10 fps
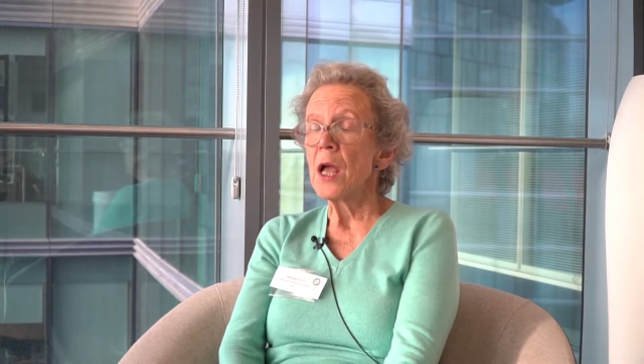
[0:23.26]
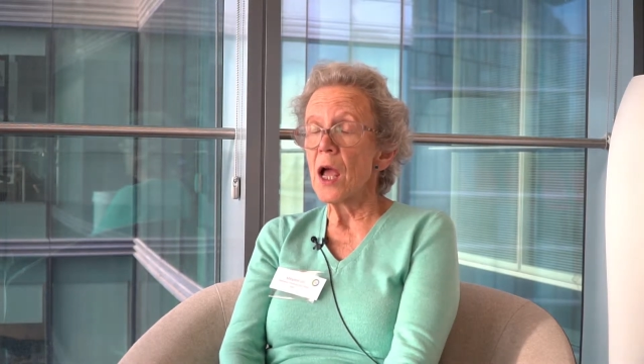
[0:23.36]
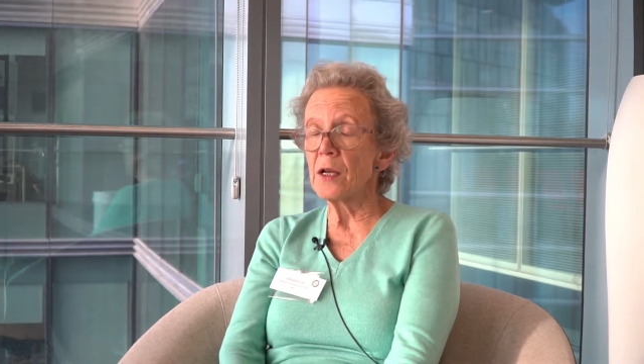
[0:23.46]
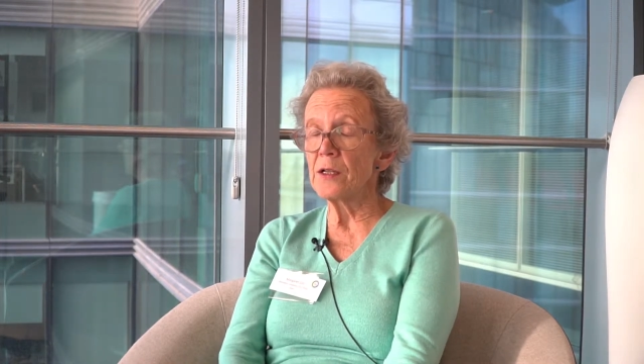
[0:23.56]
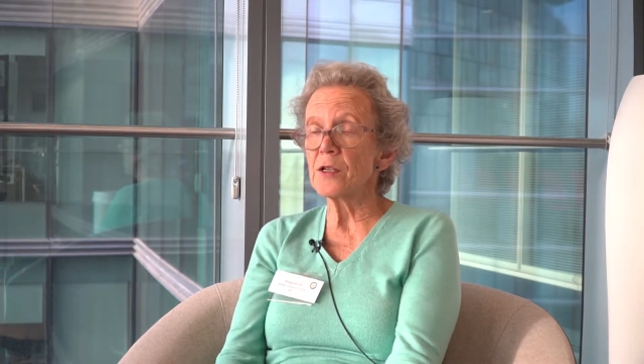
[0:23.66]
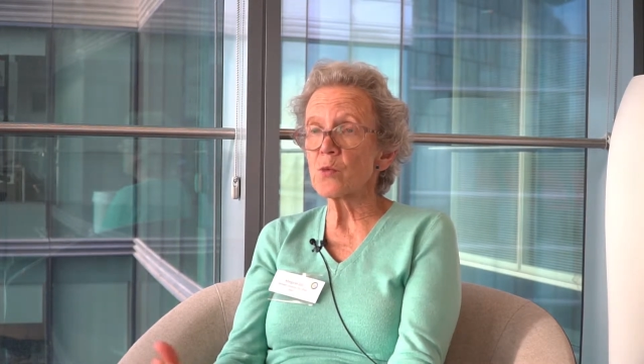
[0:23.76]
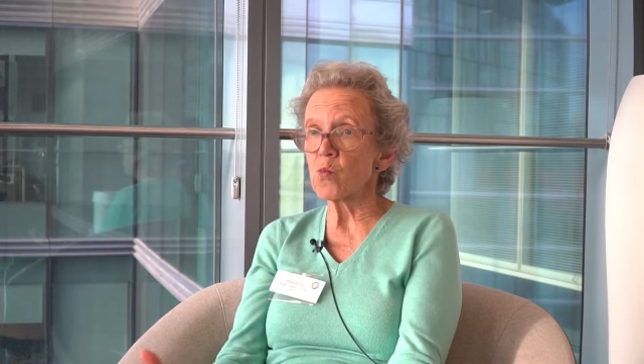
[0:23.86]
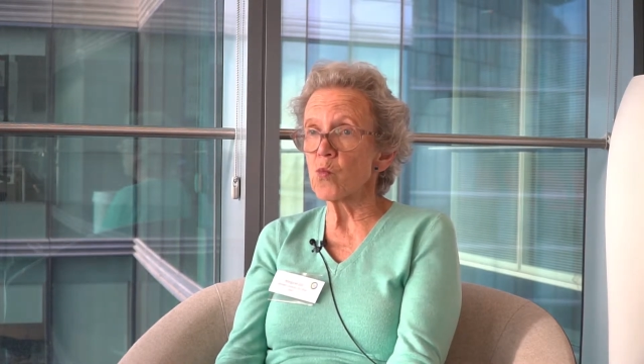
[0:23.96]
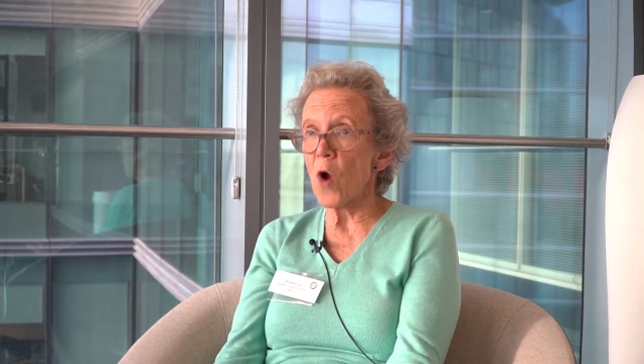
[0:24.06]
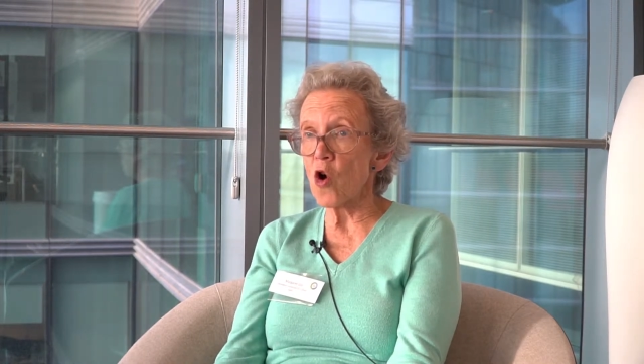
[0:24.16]
and
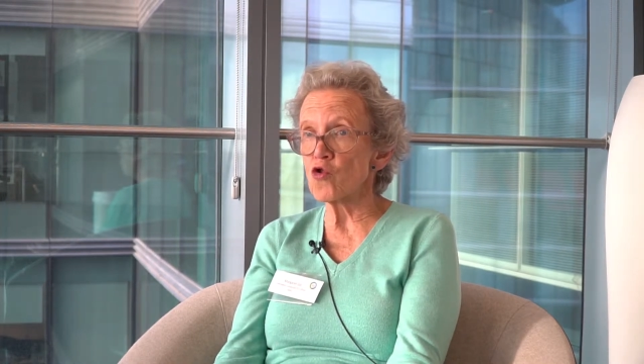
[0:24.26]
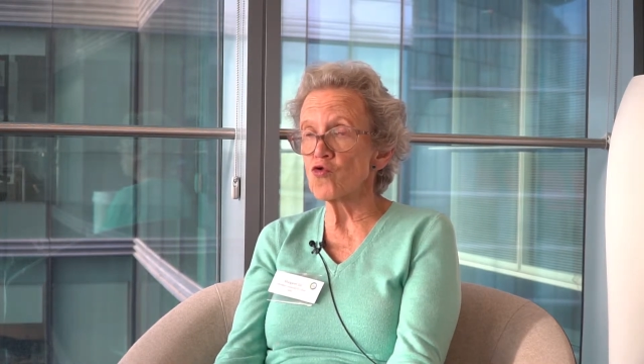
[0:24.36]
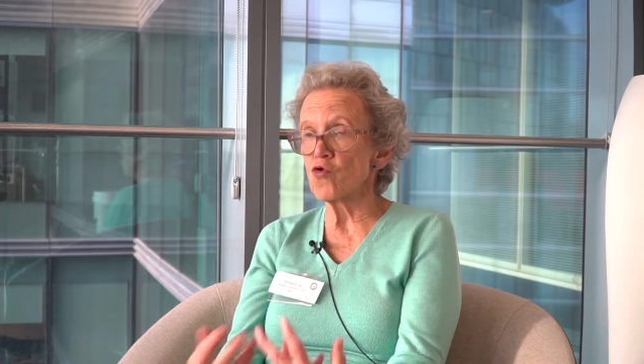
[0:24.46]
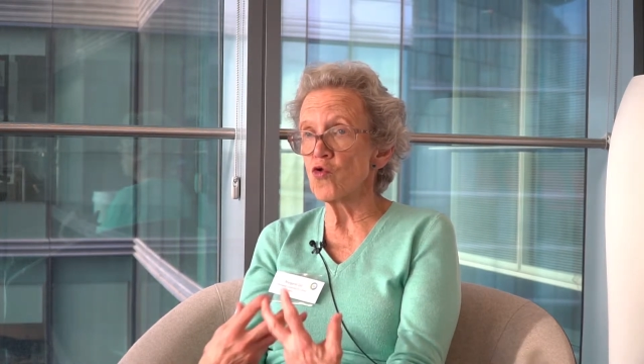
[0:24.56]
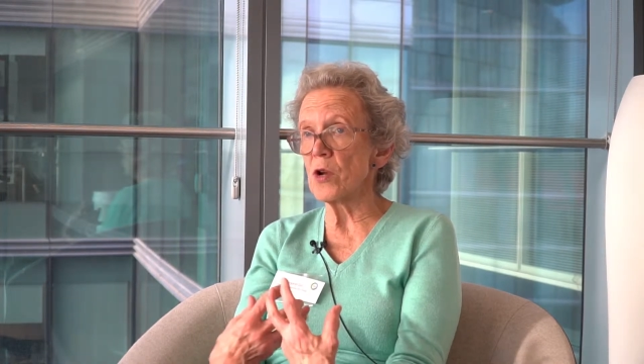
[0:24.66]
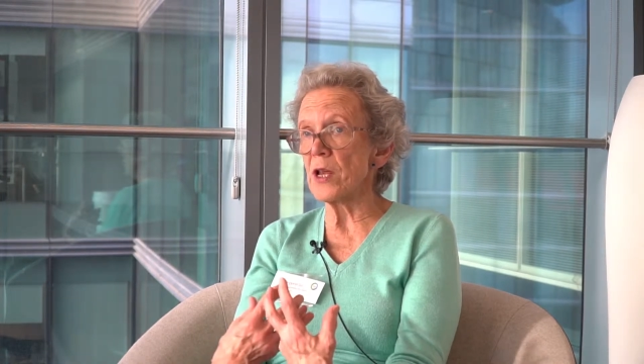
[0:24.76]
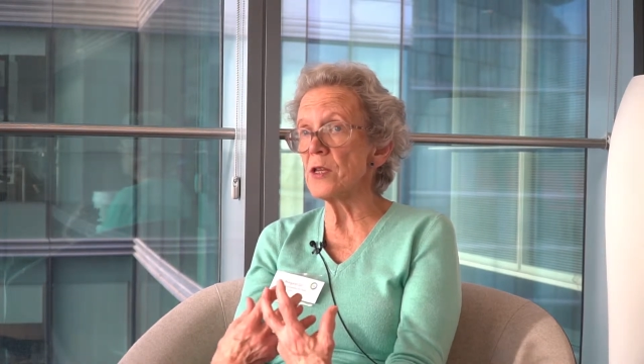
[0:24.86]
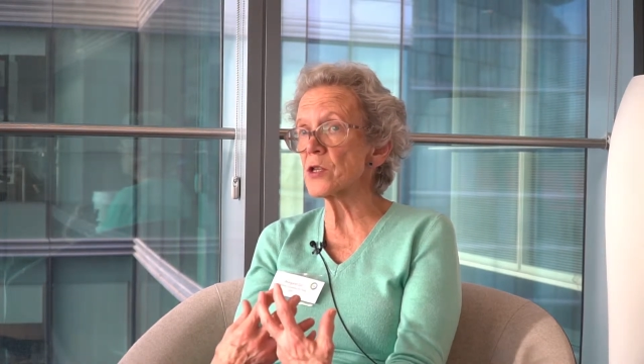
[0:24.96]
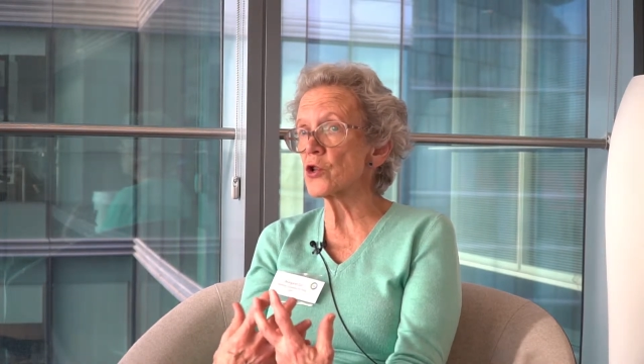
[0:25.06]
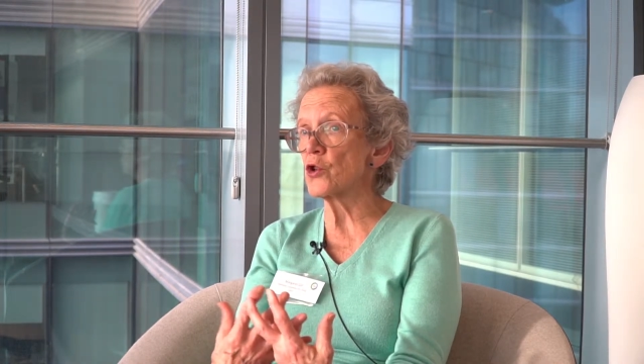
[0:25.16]
our role
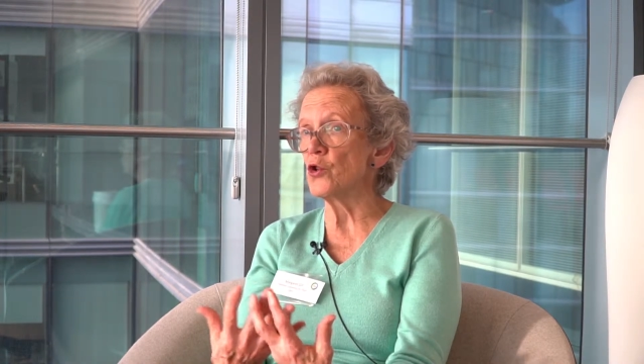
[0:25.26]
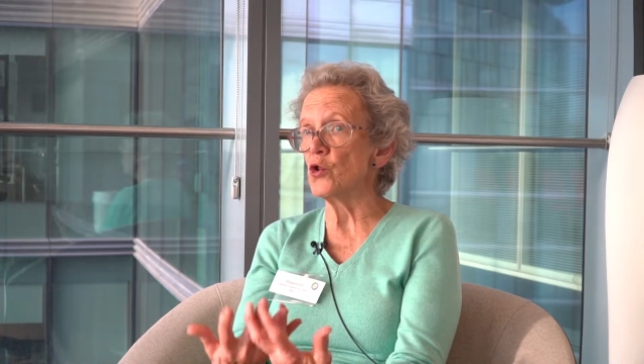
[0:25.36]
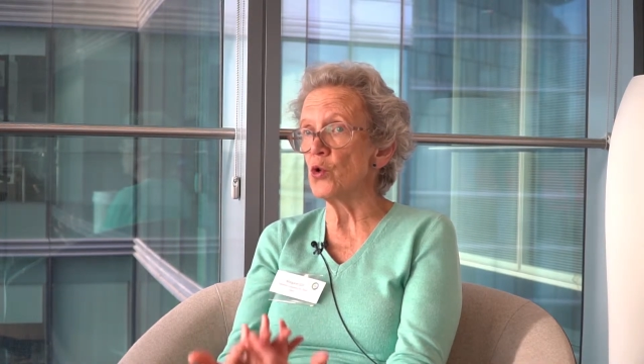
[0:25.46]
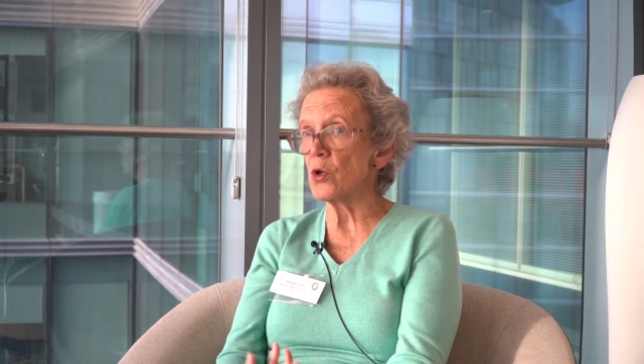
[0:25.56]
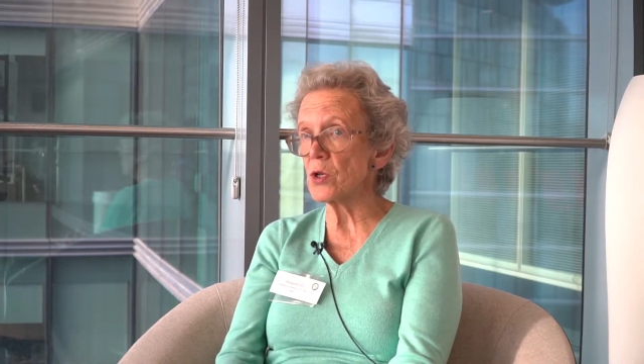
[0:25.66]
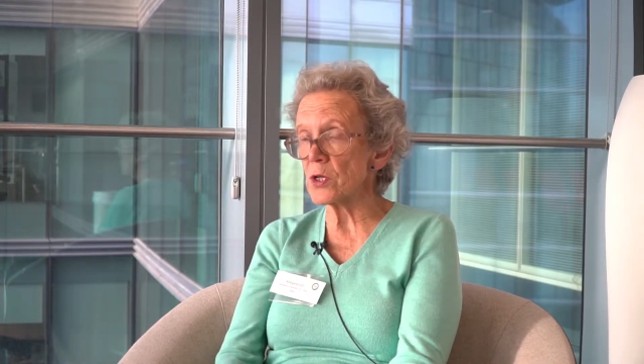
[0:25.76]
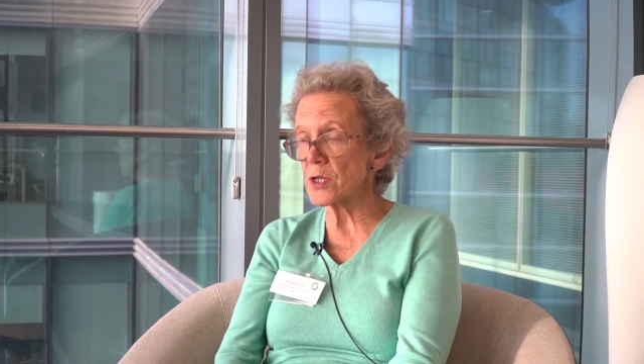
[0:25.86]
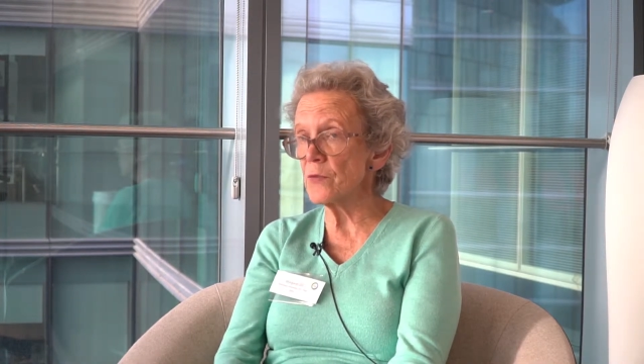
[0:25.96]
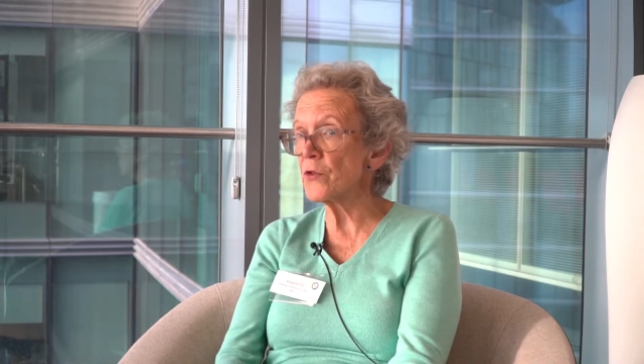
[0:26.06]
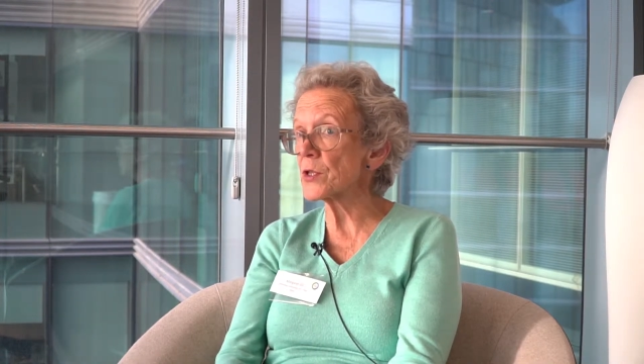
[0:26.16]
is to
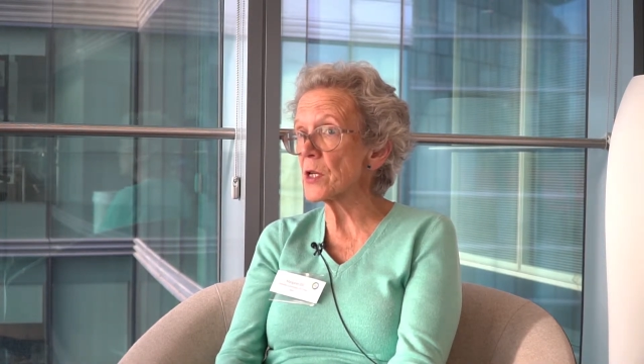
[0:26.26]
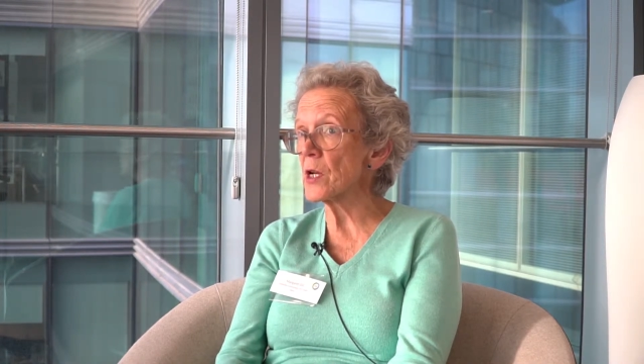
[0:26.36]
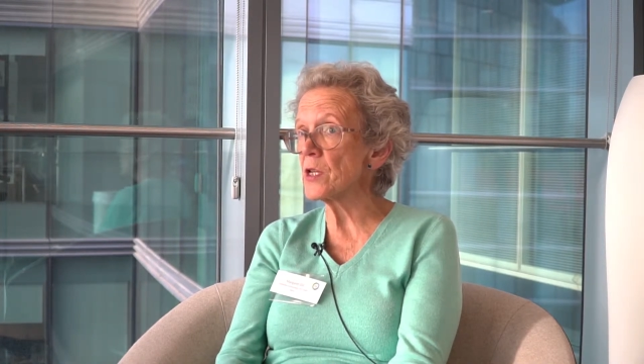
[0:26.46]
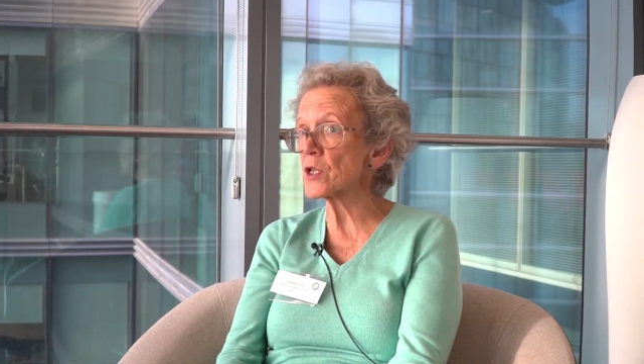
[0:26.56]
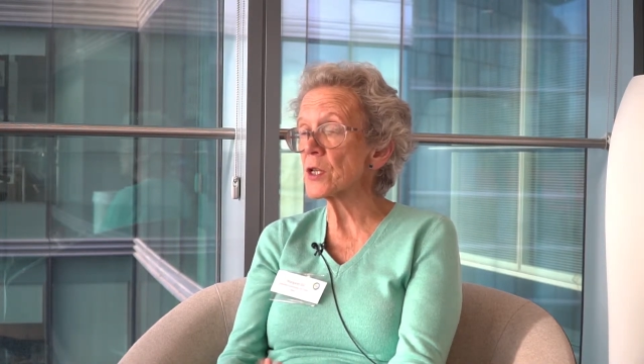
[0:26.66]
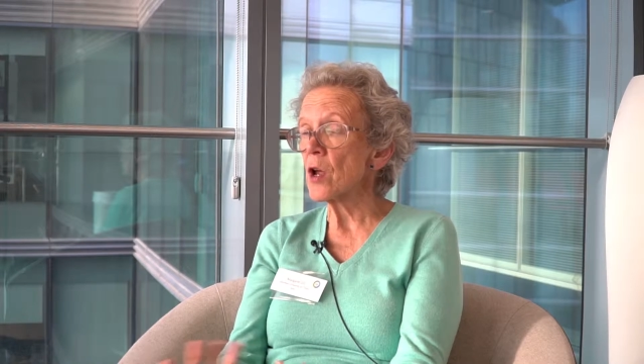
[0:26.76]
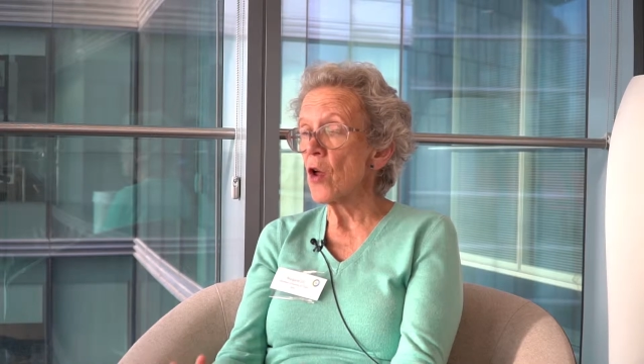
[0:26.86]
synthesise